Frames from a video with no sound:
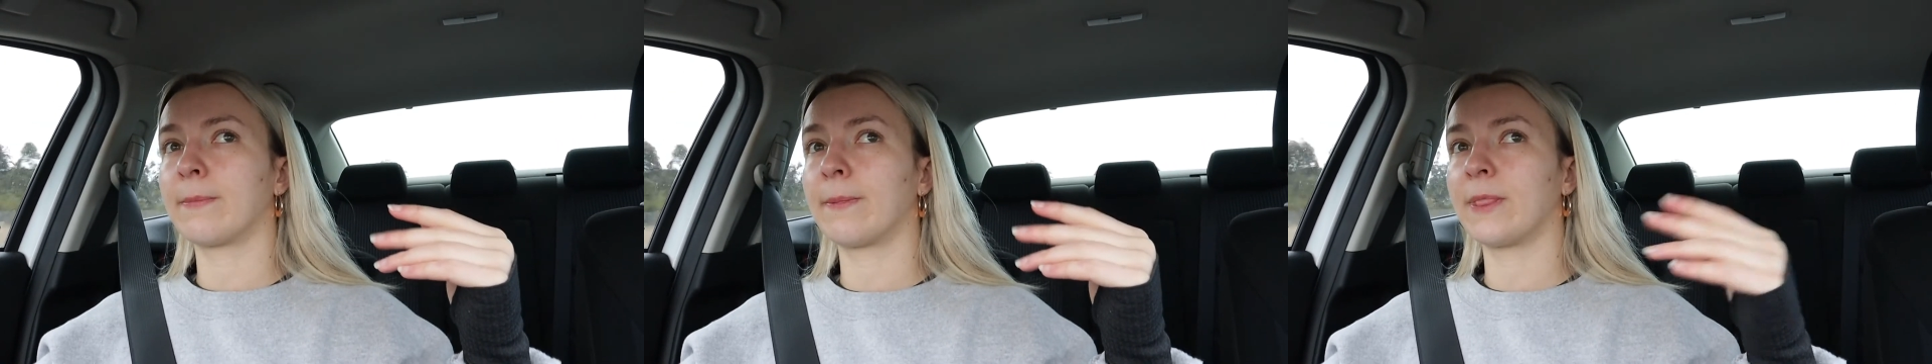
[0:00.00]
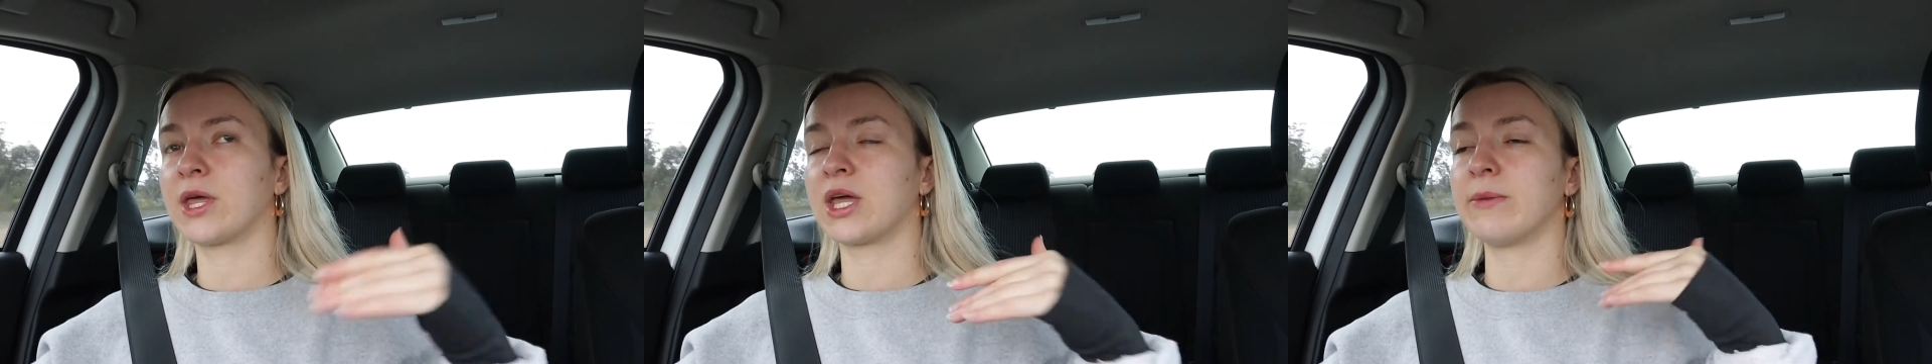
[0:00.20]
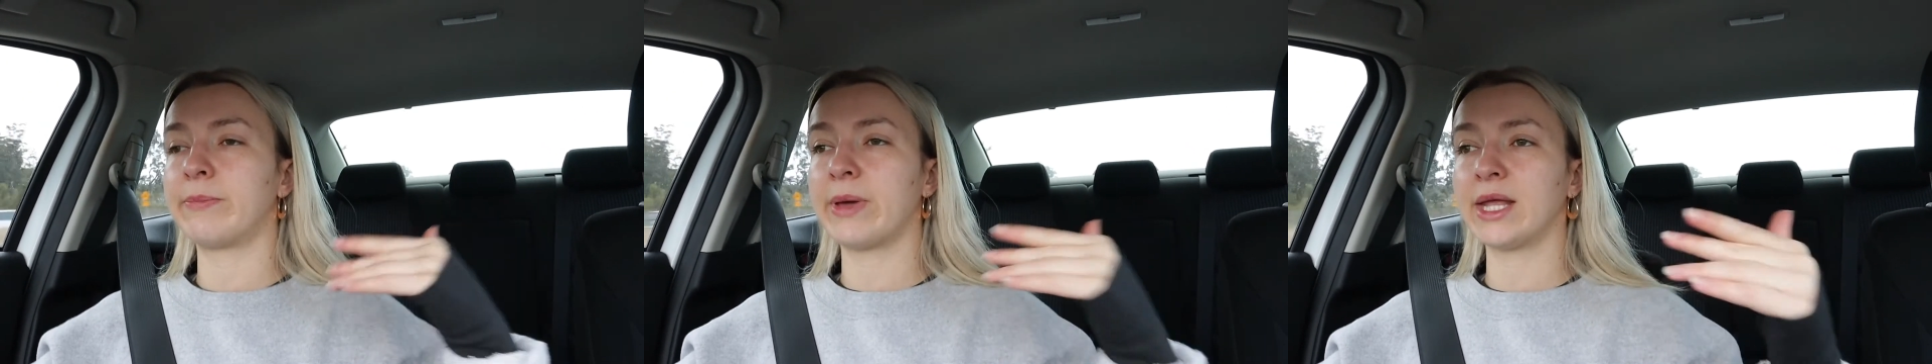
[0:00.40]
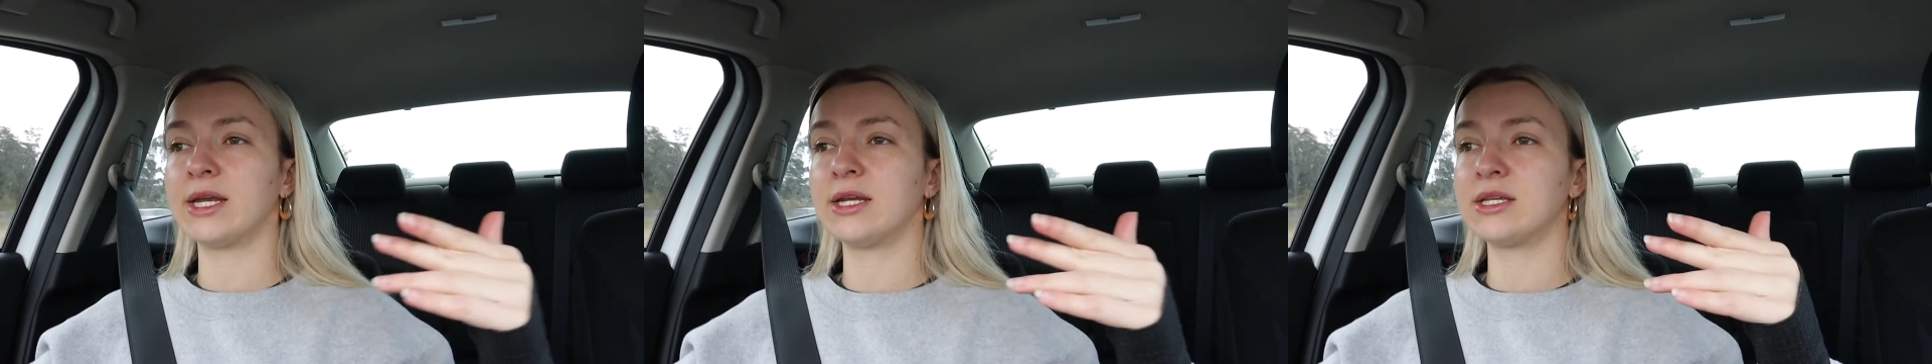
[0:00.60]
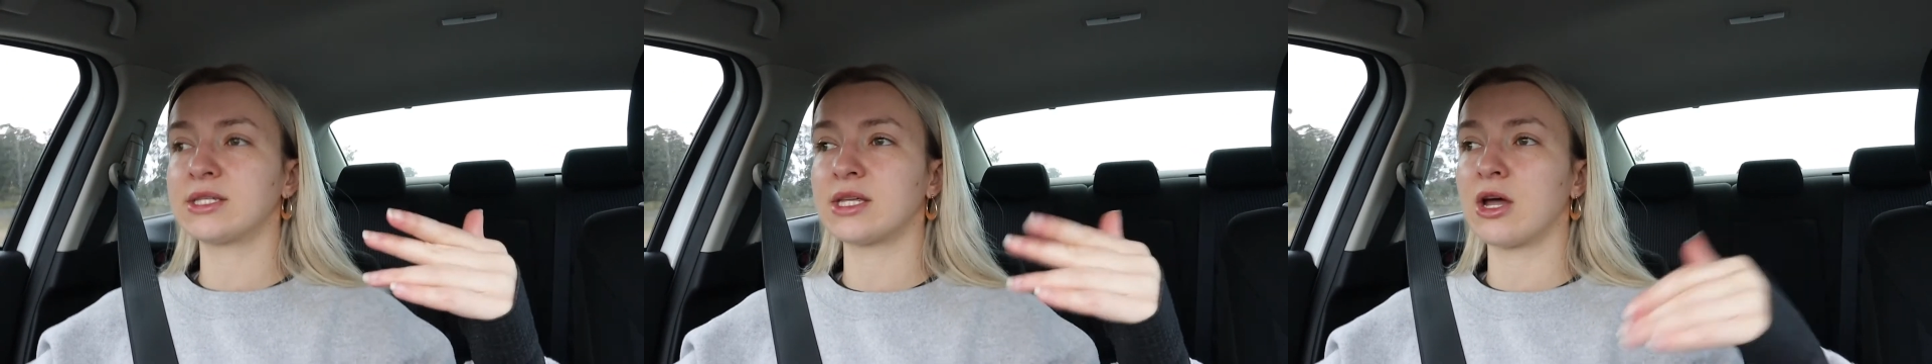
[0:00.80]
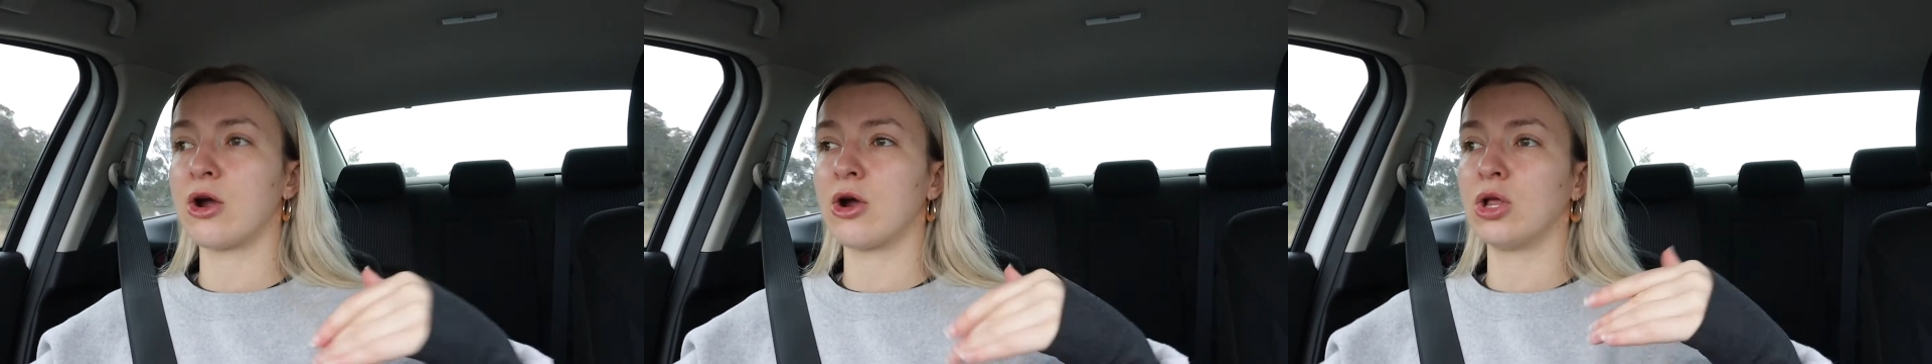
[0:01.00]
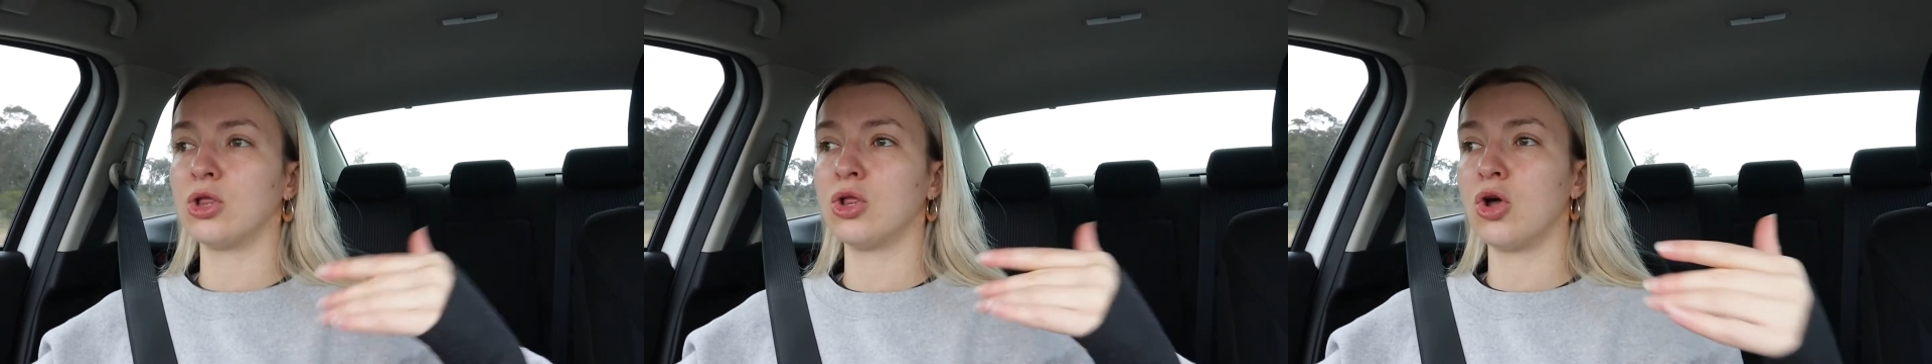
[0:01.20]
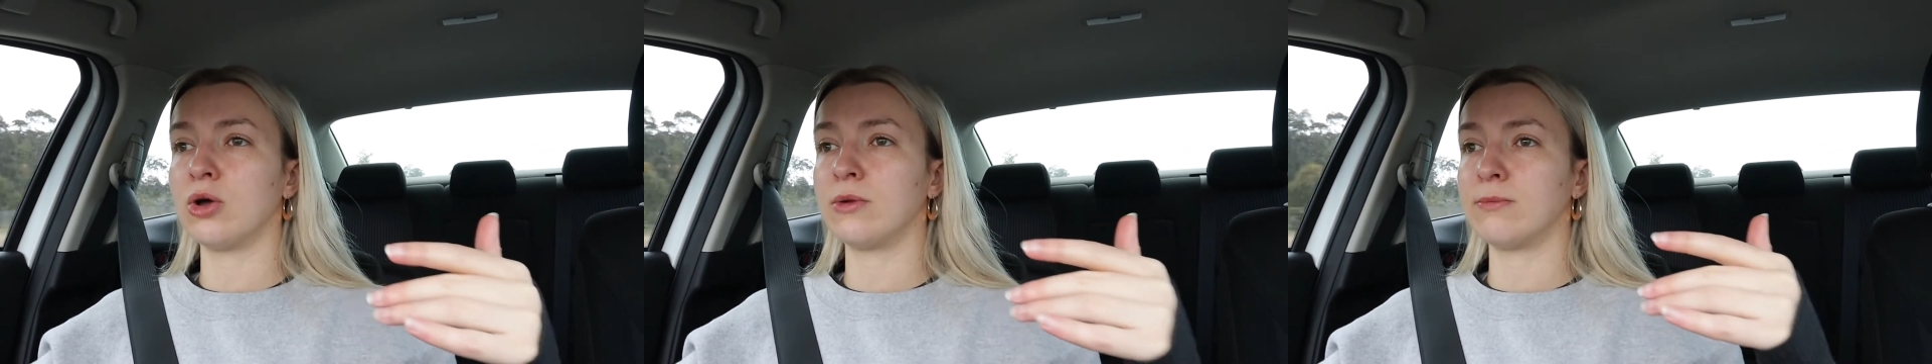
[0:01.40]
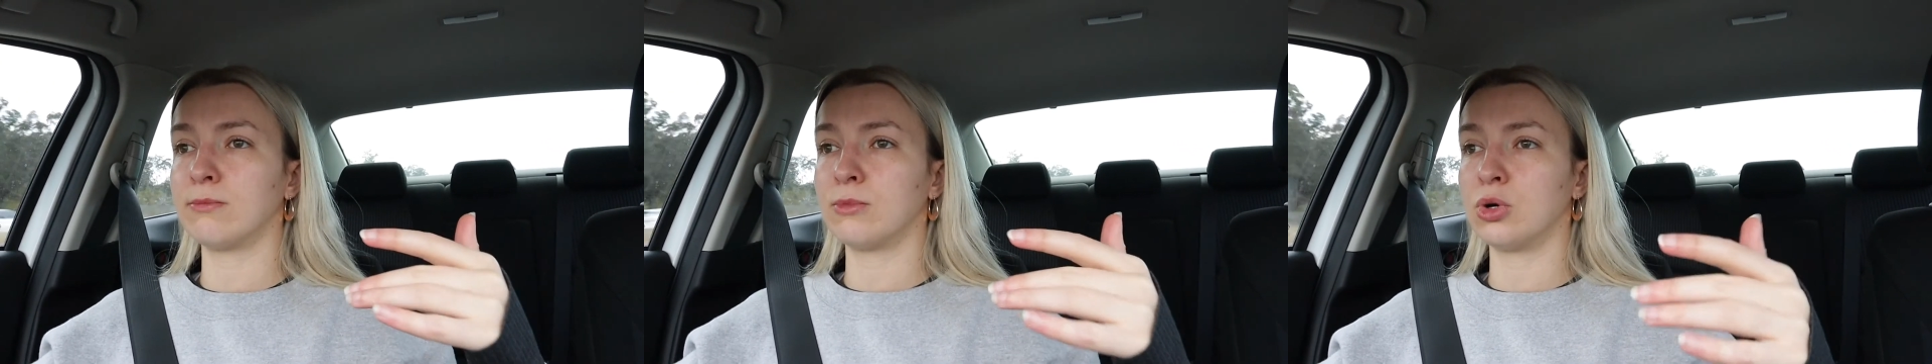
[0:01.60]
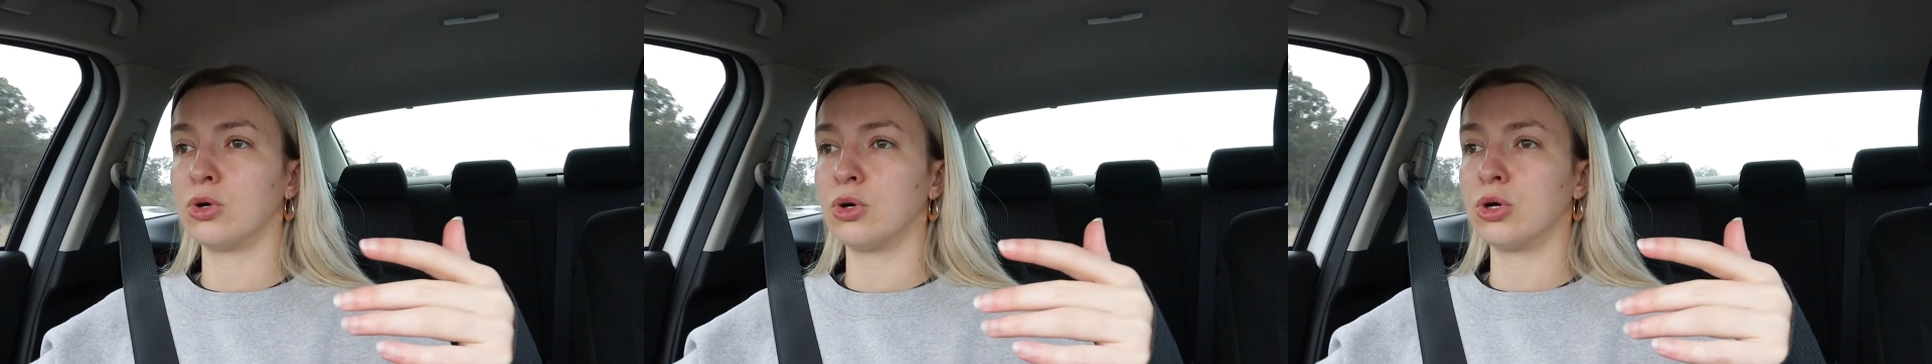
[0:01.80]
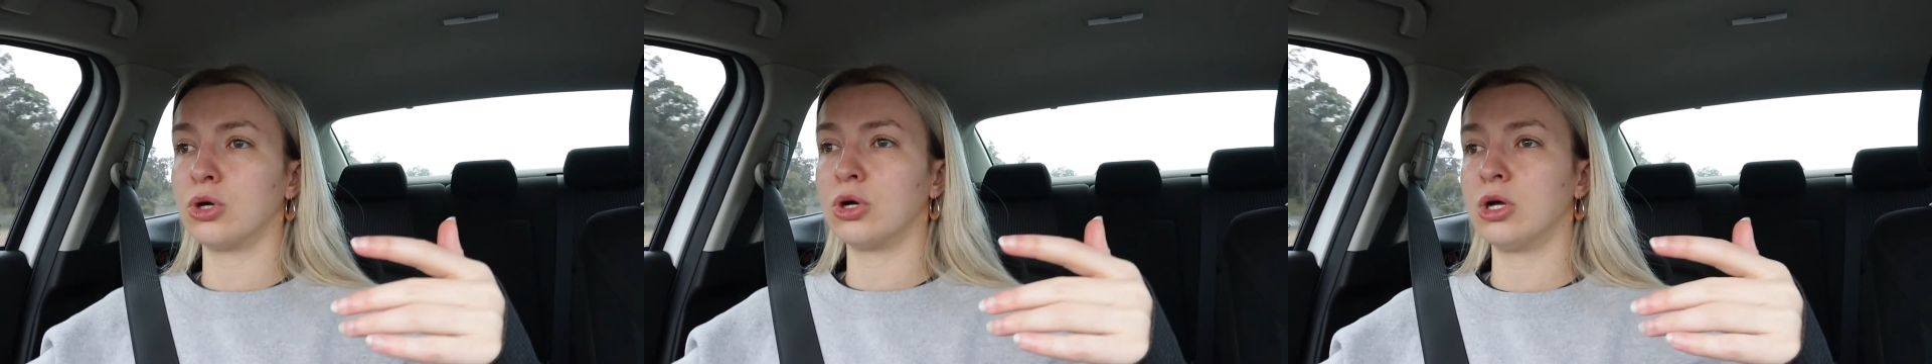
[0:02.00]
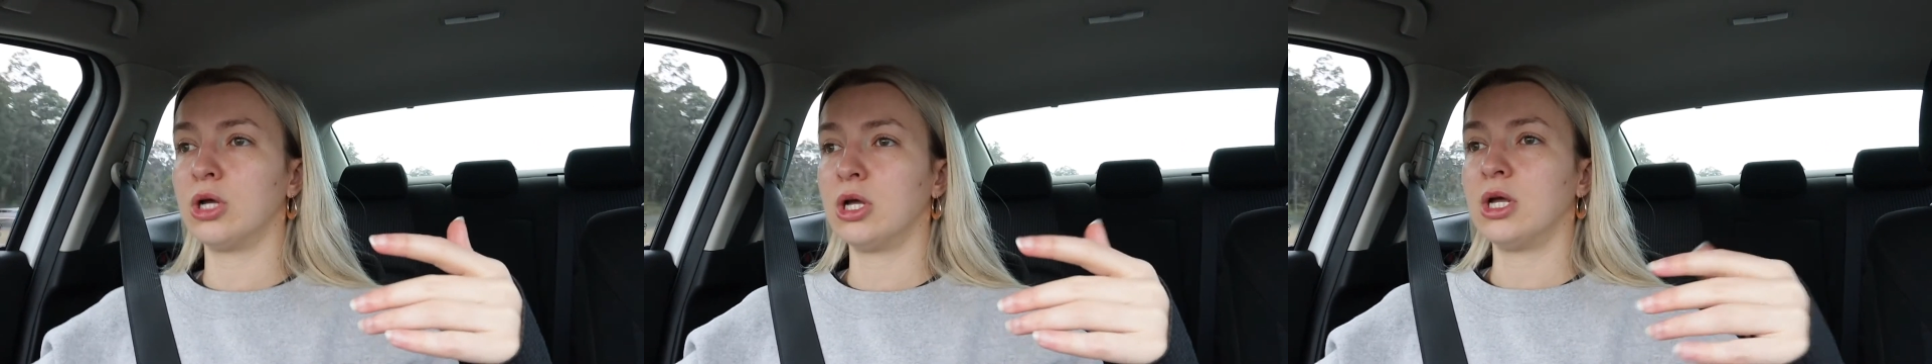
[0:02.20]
the competitors are a lot more